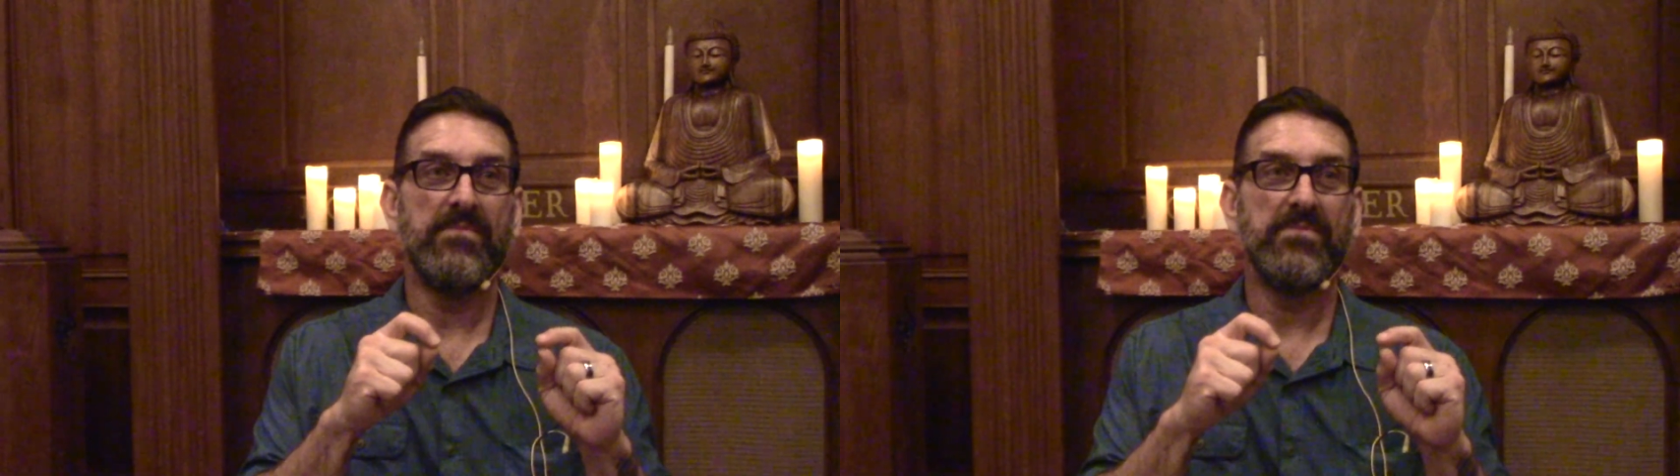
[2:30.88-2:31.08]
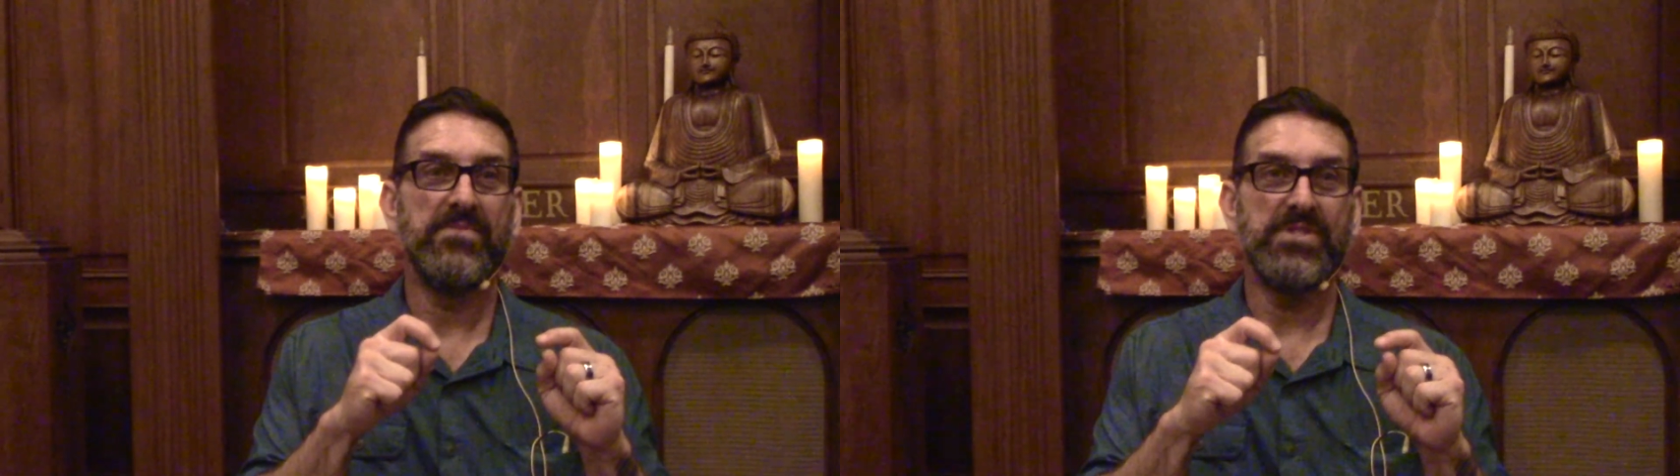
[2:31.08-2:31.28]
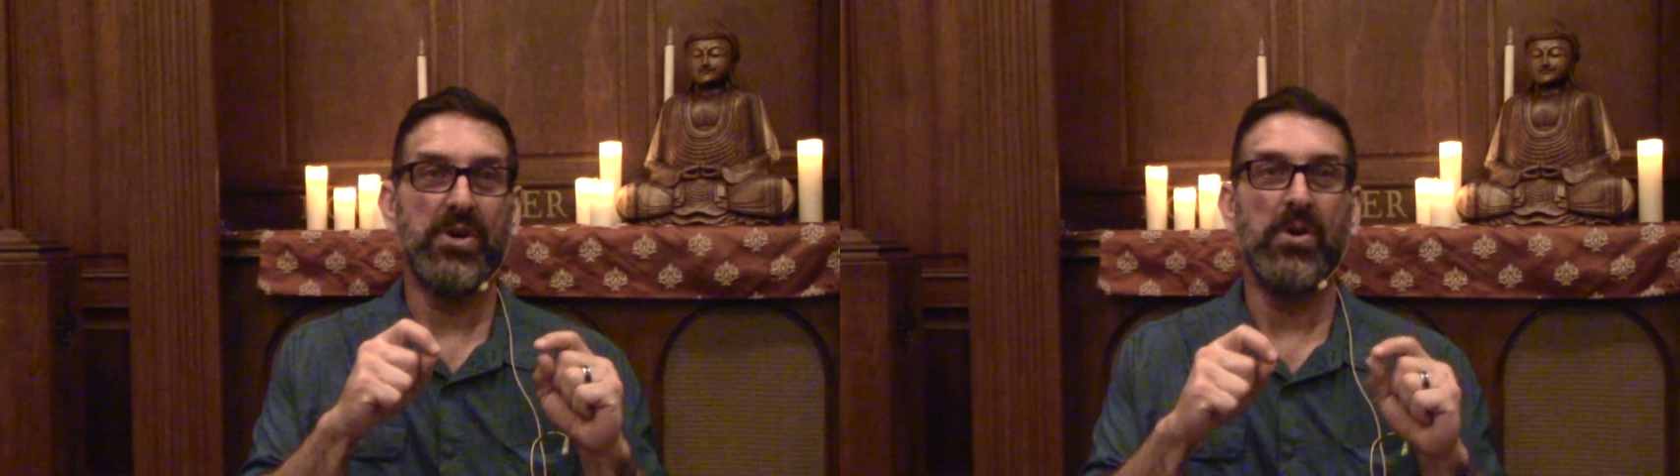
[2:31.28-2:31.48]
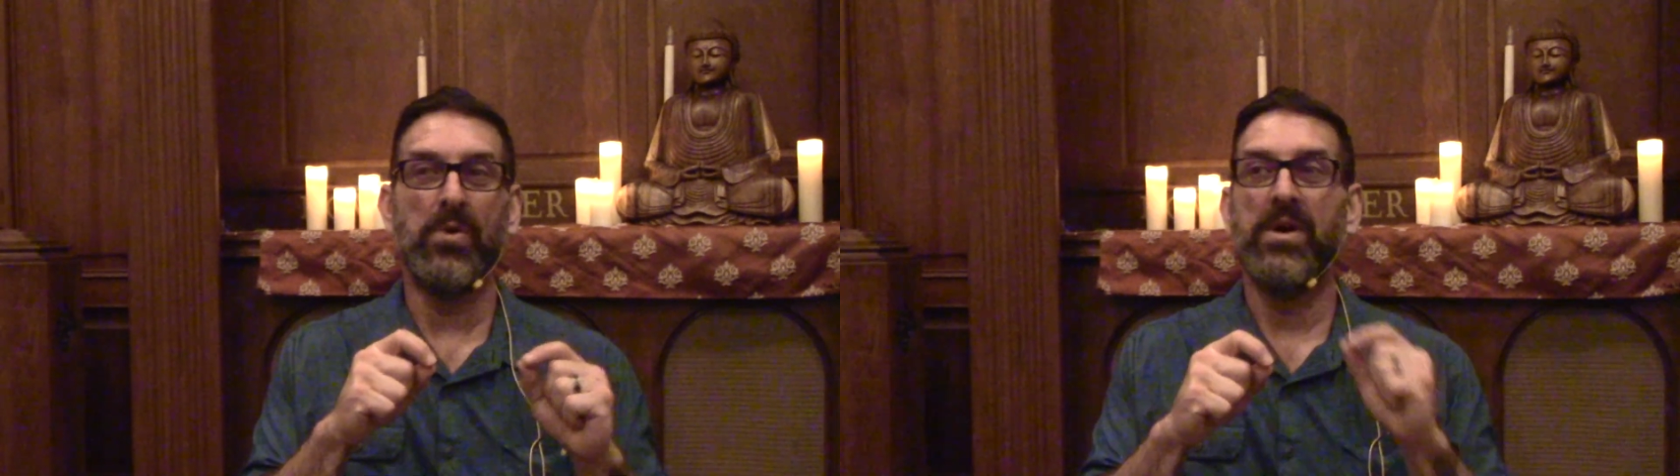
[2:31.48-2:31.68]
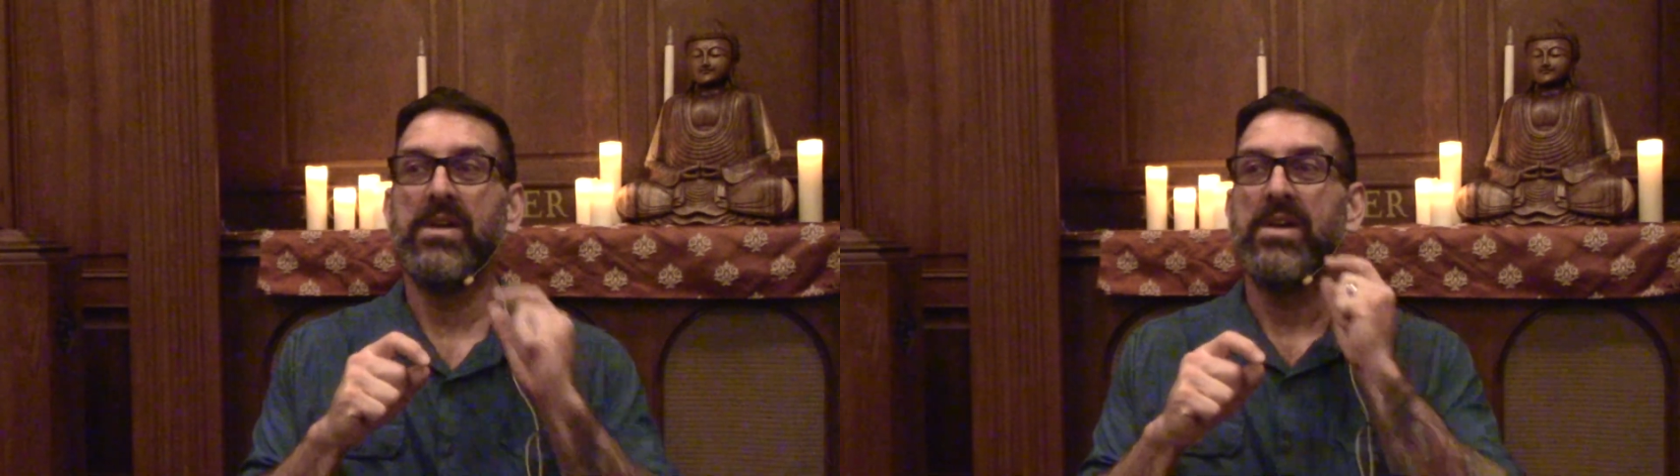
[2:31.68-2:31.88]

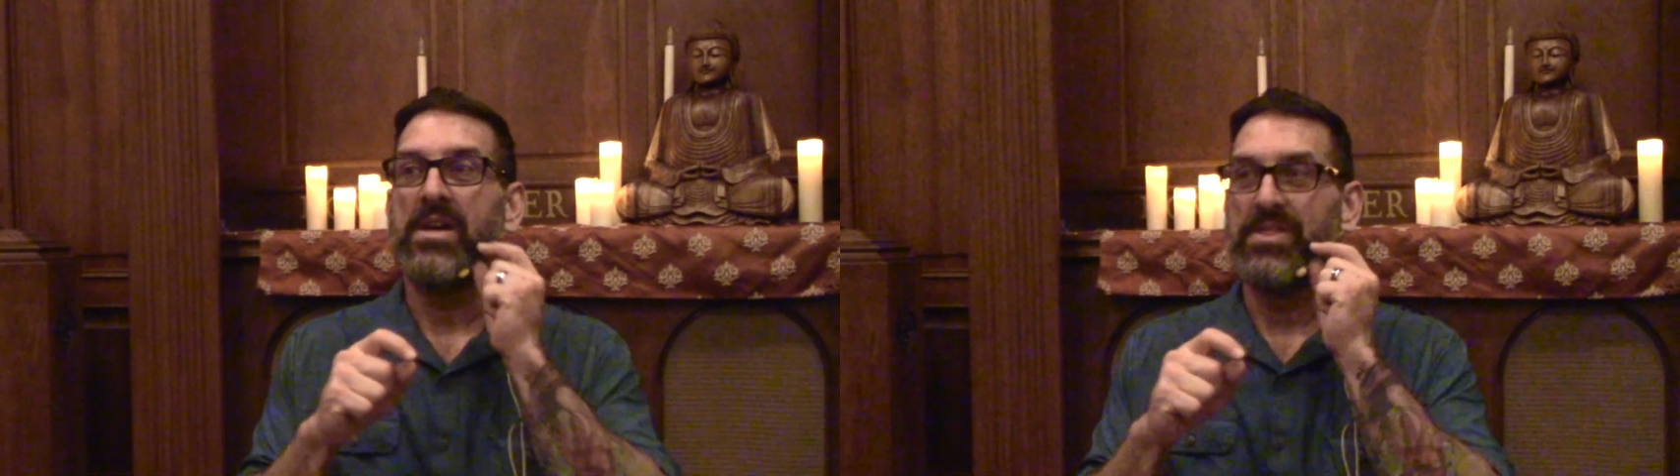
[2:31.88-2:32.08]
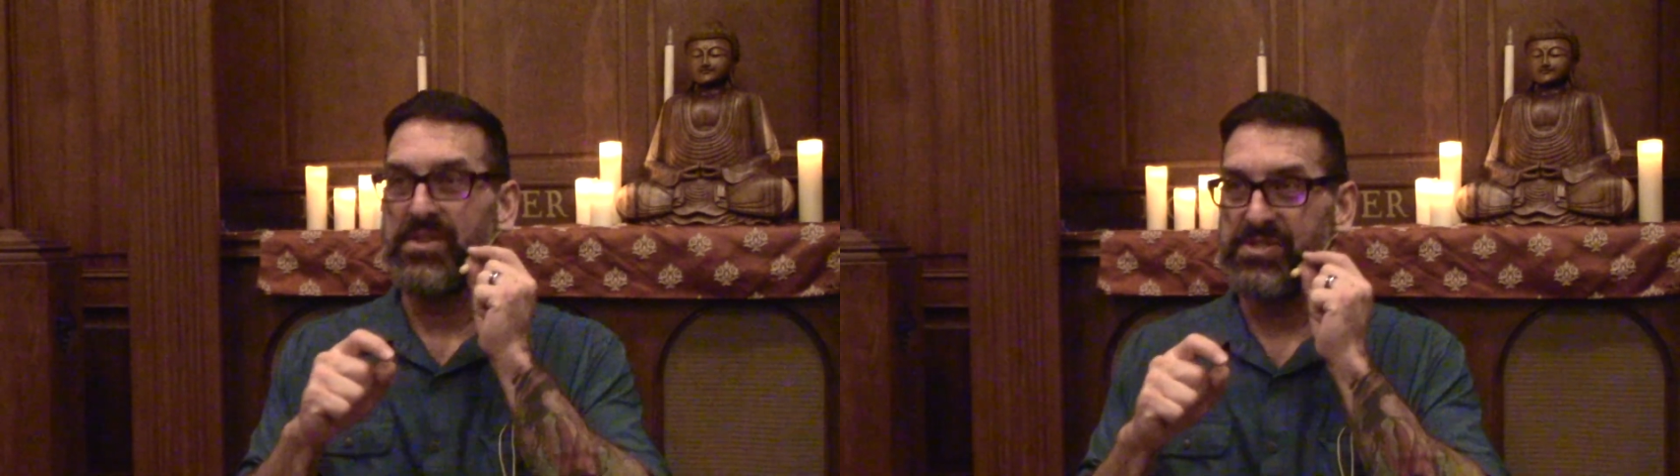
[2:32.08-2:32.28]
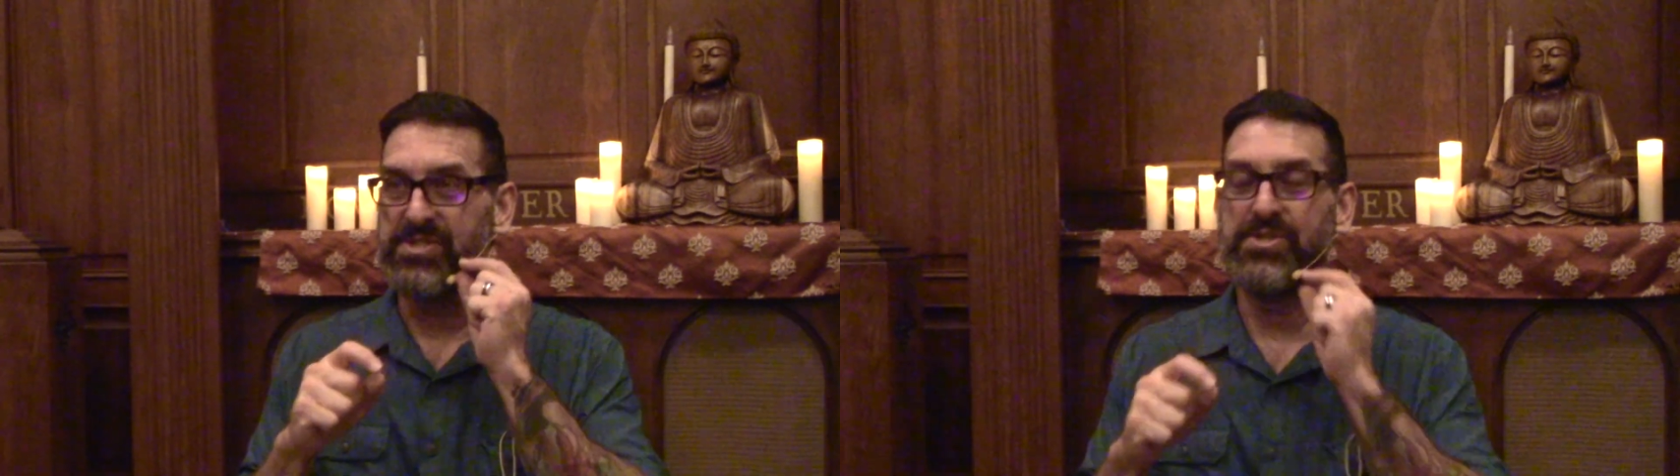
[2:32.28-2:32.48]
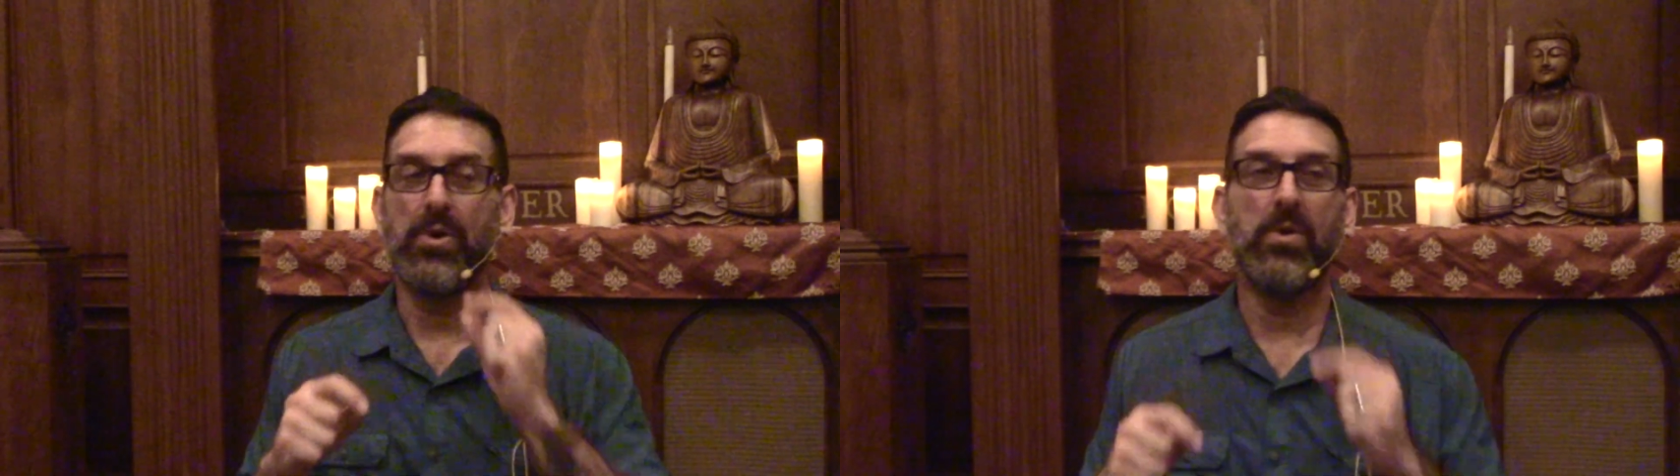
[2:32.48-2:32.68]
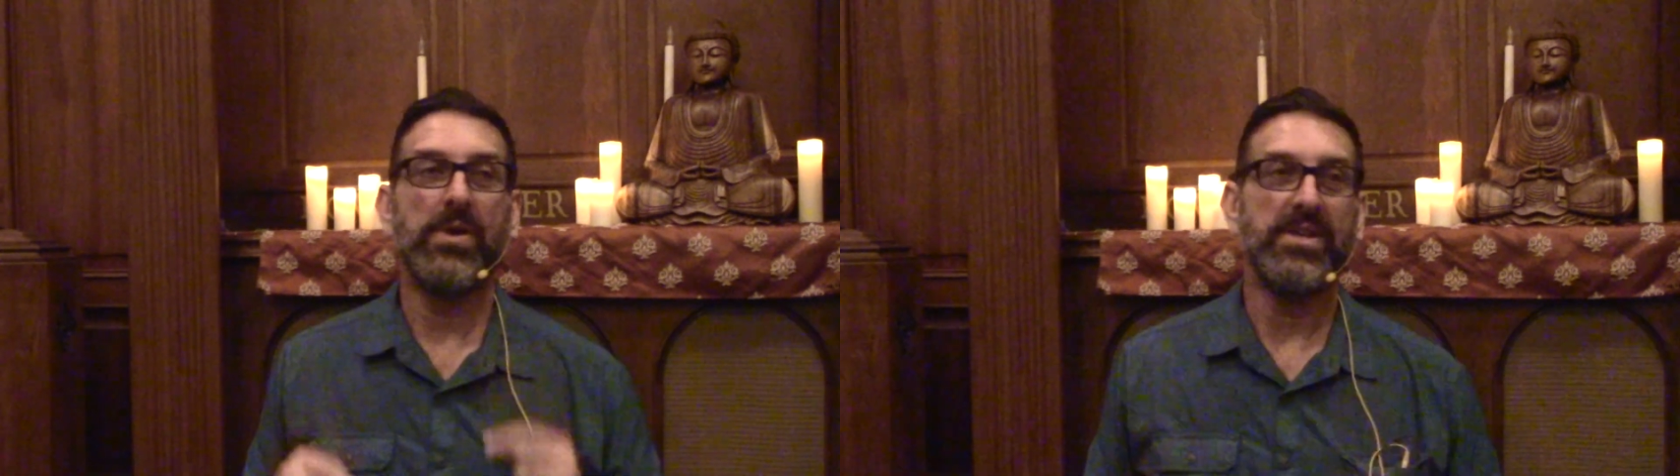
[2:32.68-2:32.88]
So the
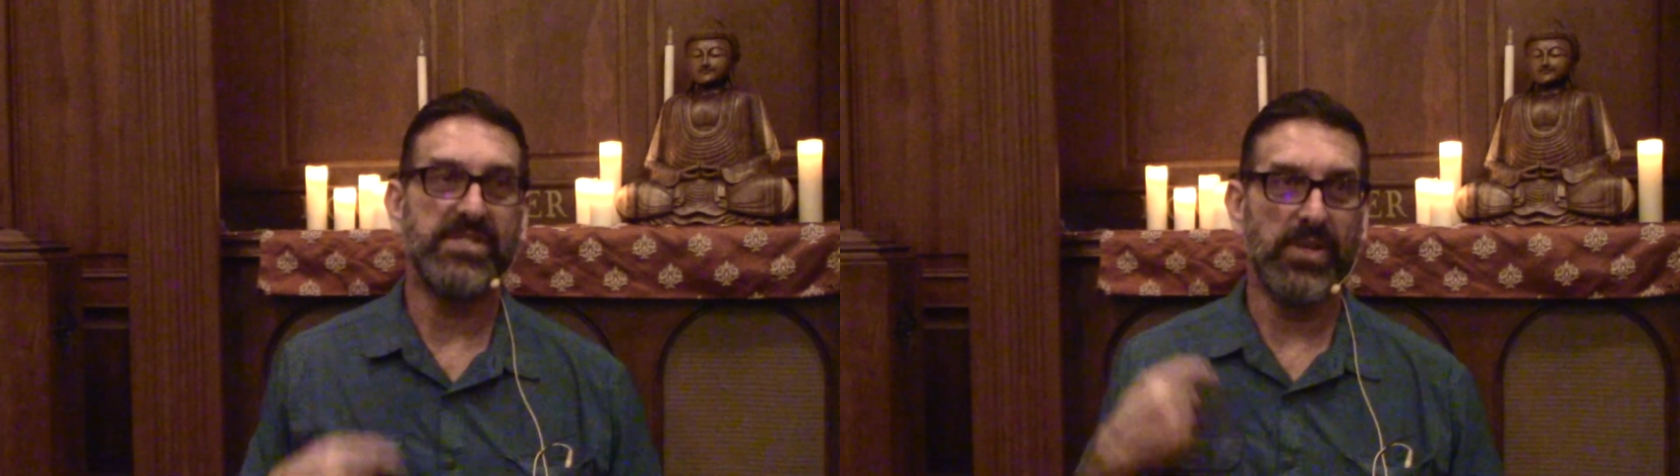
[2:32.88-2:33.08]
stories